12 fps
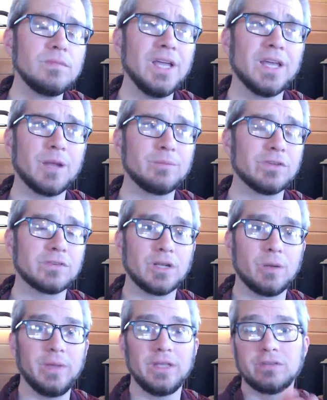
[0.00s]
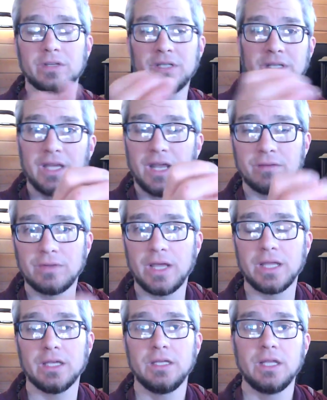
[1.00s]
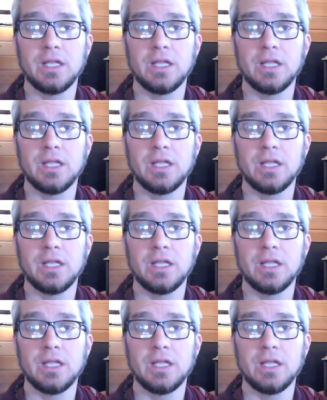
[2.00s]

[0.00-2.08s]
And I'm just going to basically kind of like